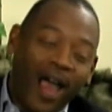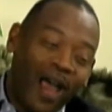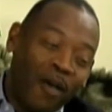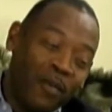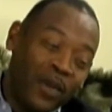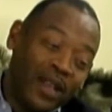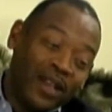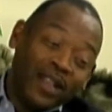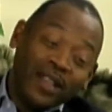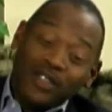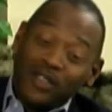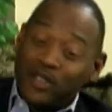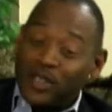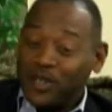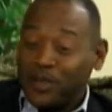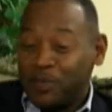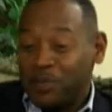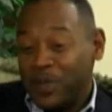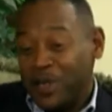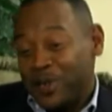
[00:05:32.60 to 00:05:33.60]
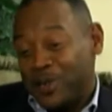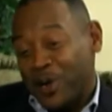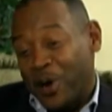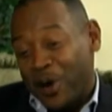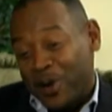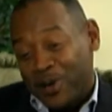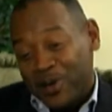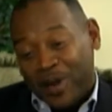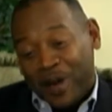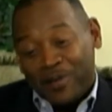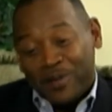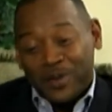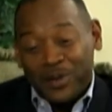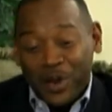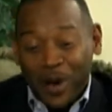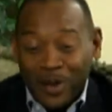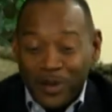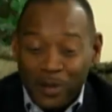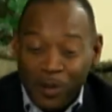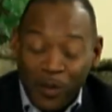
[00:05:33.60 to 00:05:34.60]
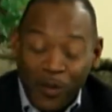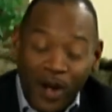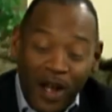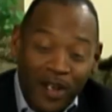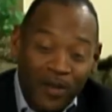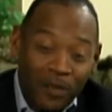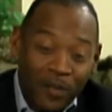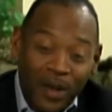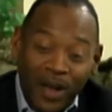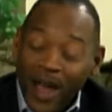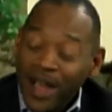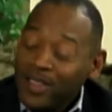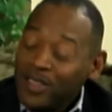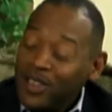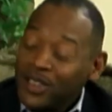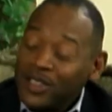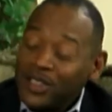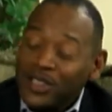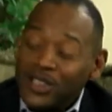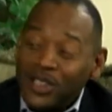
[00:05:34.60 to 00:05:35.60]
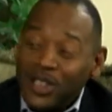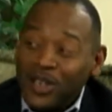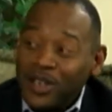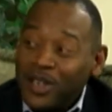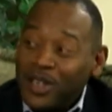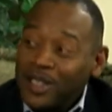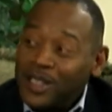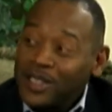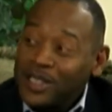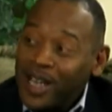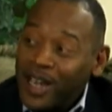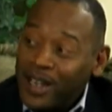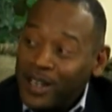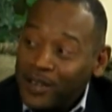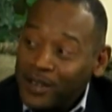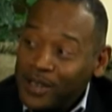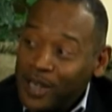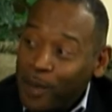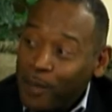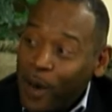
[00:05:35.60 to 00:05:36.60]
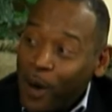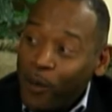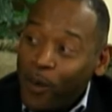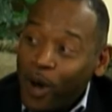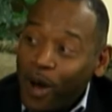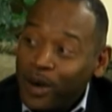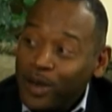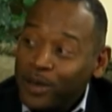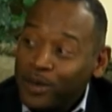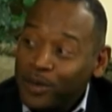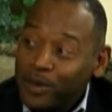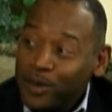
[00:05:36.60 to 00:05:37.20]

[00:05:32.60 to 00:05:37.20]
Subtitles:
I mean, this is just me talking. You have to talk to my wife, but I think she still get excited every time I walk in the room.